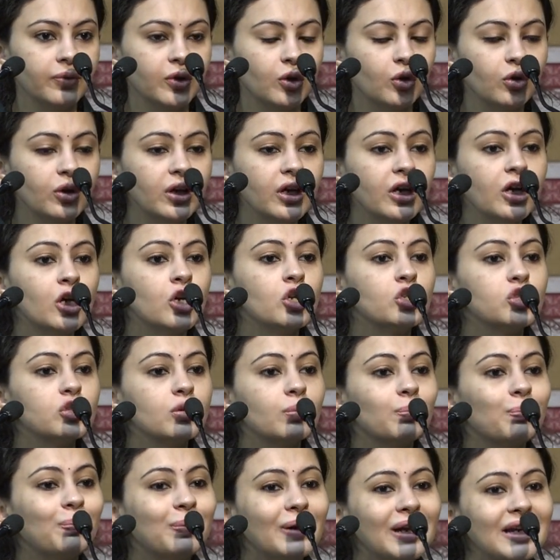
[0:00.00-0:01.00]
okay
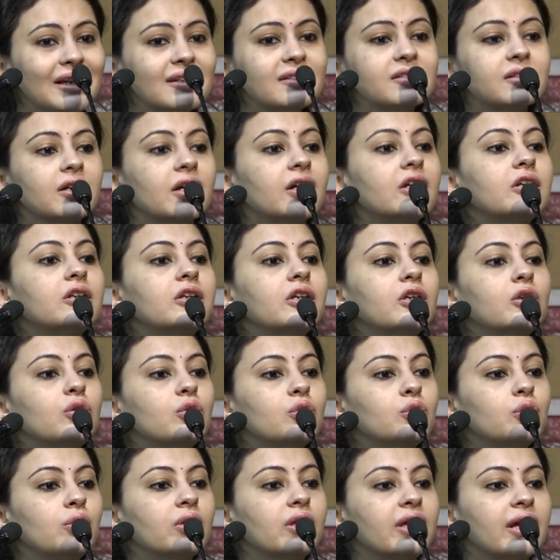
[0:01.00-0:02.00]
so please
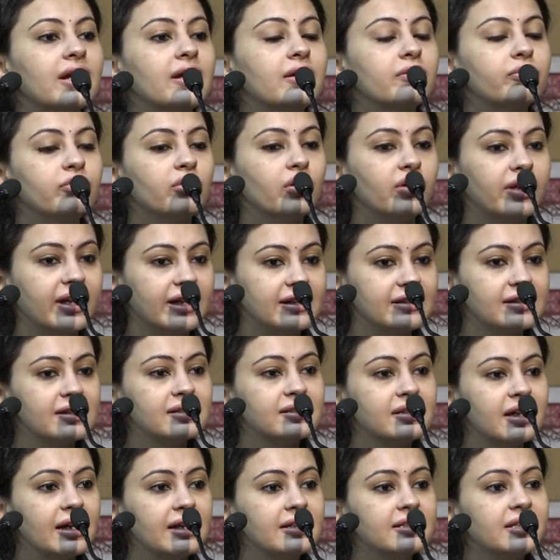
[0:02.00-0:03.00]
continue doing if you're
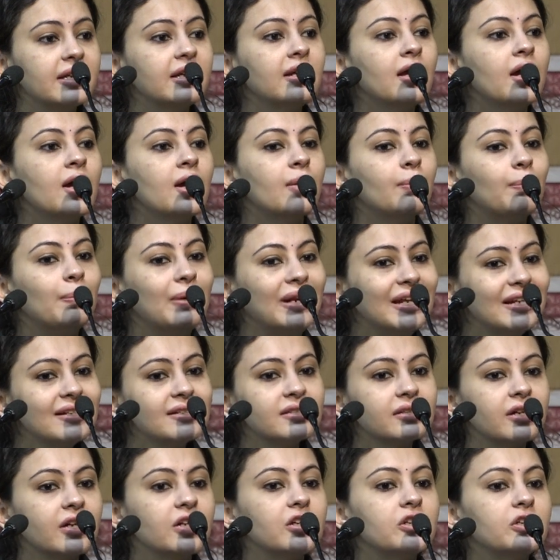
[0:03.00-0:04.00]
exercising
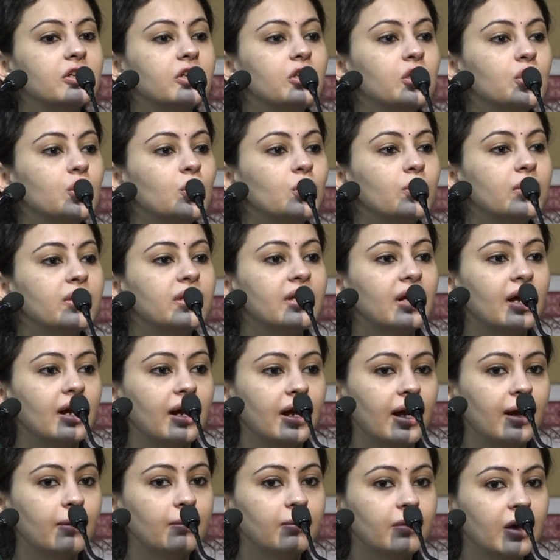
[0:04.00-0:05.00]
please continue it
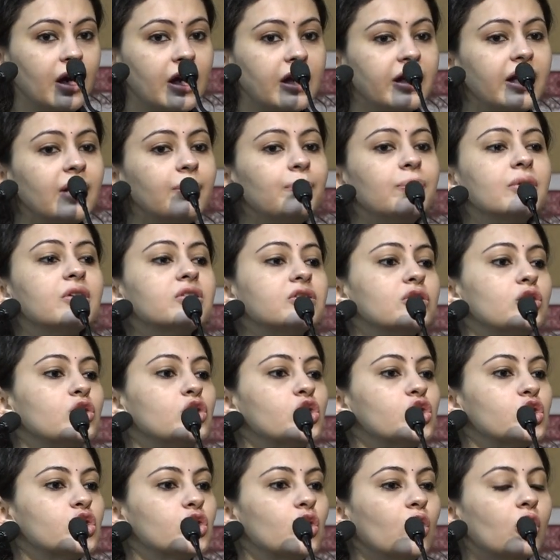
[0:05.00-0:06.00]
i'm
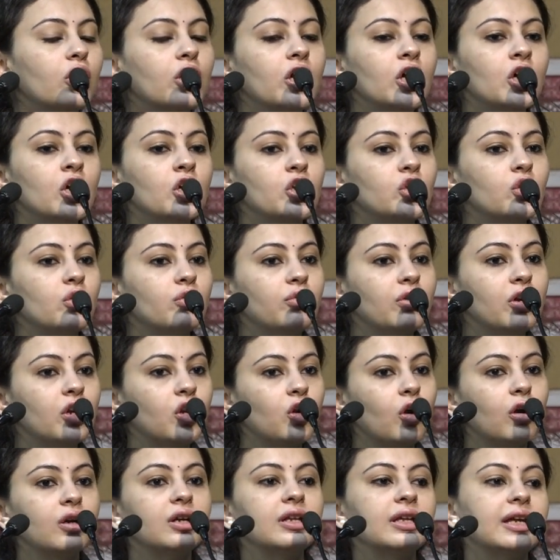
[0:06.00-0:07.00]
100% sure you will
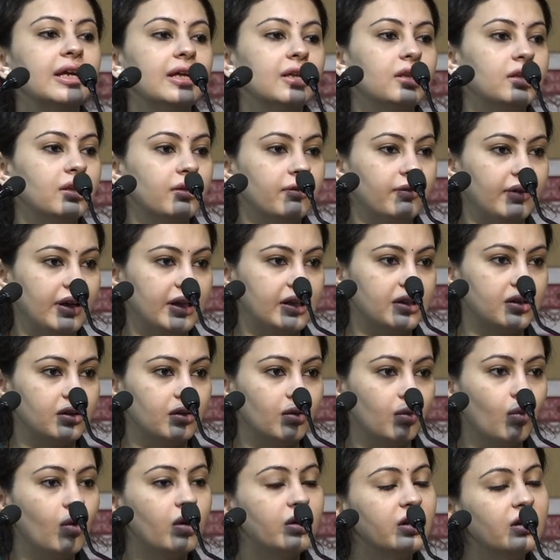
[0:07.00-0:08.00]
not gain the weight
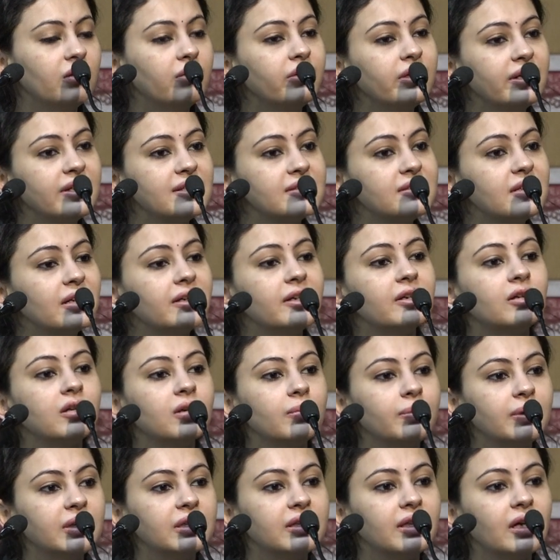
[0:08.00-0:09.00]
whatever is there it
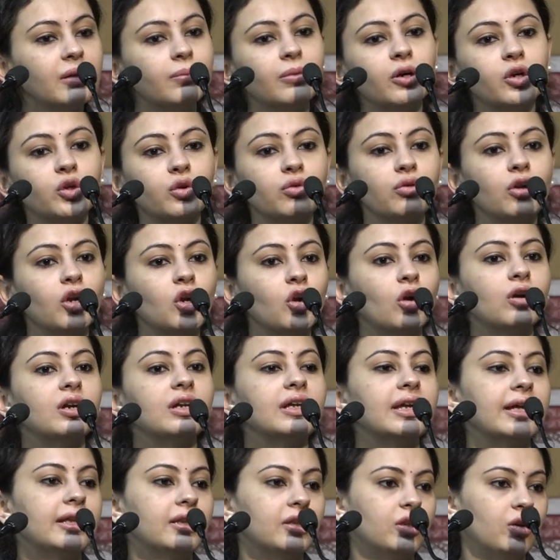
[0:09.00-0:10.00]
will be there but you will
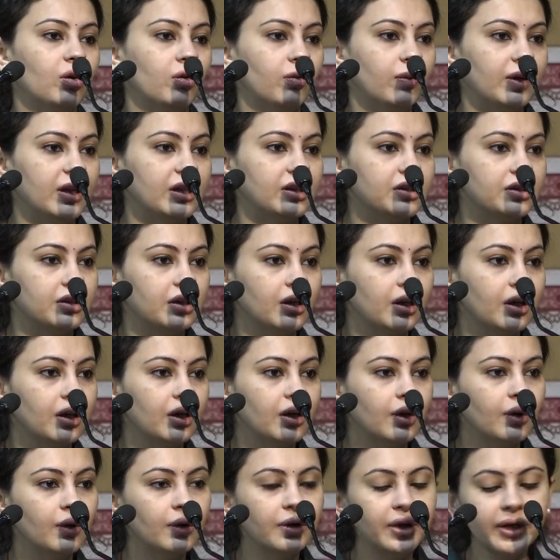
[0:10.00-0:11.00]
not gain your weight
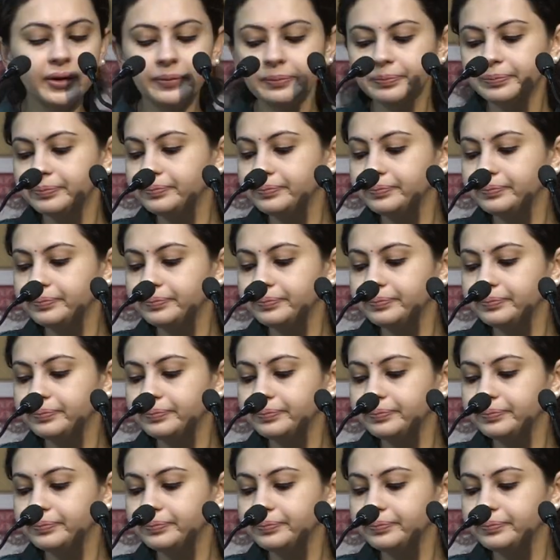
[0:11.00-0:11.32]
okay